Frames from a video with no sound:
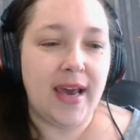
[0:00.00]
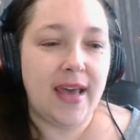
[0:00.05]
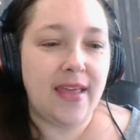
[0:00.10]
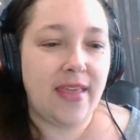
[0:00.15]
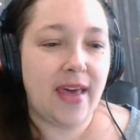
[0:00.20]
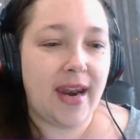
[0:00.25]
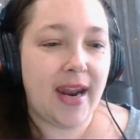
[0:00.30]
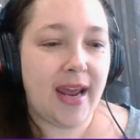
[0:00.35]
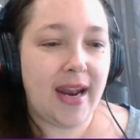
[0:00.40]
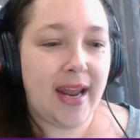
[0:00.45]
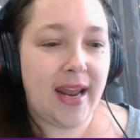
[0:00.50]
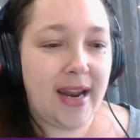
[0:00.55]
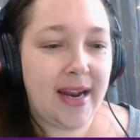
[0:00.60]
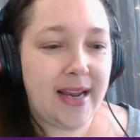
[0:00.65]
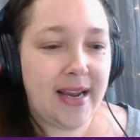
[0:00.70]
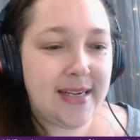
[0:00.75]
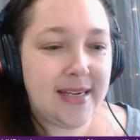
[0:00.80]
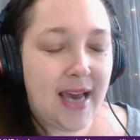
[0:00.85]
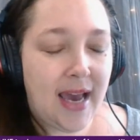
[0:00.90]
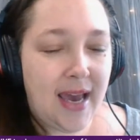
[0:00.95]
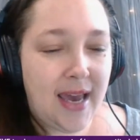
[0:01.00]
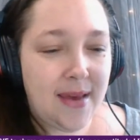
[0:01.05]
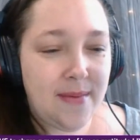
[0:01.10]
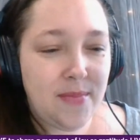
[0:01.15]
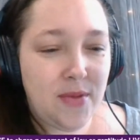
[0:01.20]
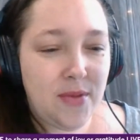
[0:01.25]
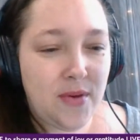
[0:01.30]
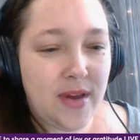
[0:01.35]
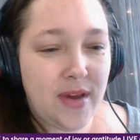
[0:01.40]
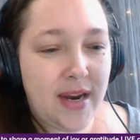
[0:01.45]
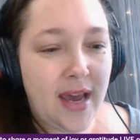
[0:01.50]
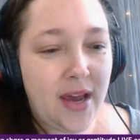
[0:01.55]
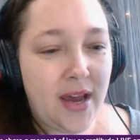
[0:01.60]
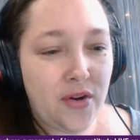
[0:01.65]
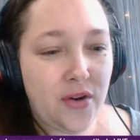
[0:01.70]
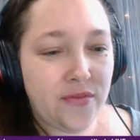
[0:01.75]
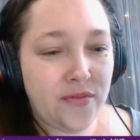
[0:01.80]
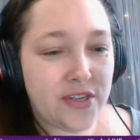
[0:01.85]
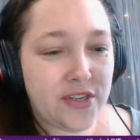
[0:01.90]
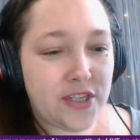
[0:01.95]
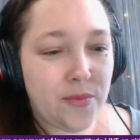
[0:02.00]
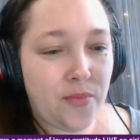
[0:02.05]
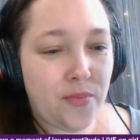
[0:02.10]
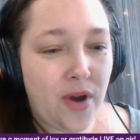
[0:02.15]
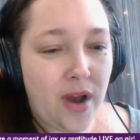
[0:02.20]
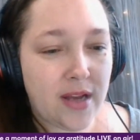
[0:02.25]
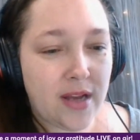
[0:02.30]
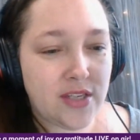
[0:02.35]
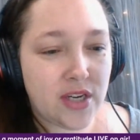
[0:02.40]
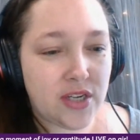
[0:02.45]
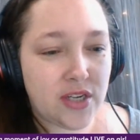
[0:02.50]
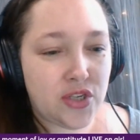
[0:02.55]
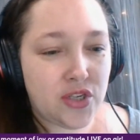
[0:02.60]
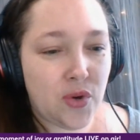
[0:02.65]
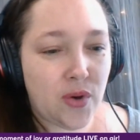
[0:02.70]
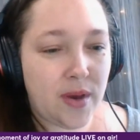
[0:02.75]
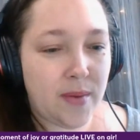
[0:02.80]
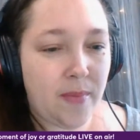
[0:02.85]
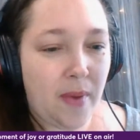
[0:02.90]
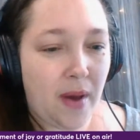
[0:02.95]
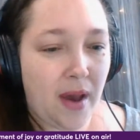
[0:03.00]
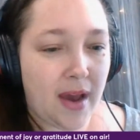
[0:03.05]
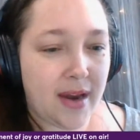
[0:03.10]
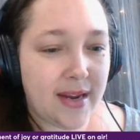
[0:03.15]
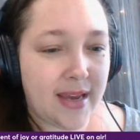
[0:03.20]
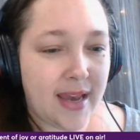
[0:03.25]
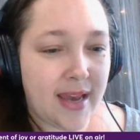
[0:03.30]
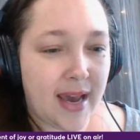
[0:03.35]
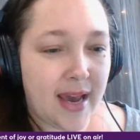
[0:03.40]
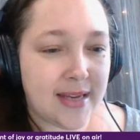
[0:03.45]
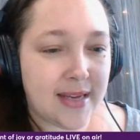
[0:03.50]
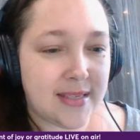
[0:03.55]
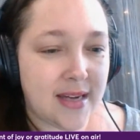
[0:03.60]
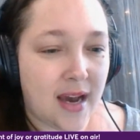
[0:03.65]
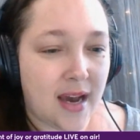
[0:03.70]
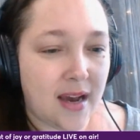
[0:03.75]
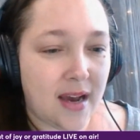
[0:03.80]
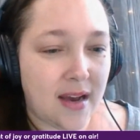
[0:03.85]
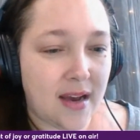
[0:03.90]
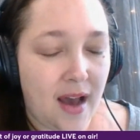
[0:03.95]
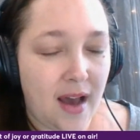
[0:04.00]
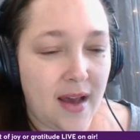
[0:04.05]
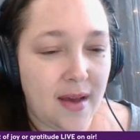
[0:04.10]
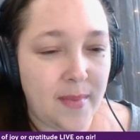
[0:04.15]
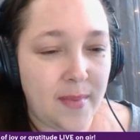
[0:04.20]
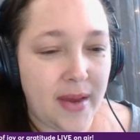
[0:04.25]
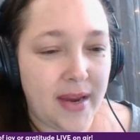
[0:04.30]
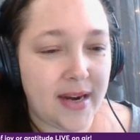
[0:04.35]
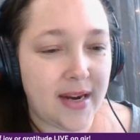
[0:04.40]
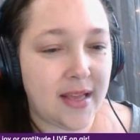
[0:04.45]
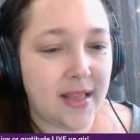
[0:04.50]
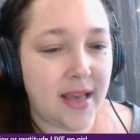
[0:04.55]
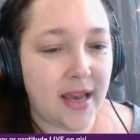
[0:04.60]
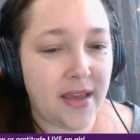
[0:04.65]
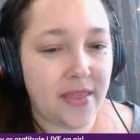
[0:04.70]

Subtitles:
that at any time you can head over to projectjoypodcast.com and click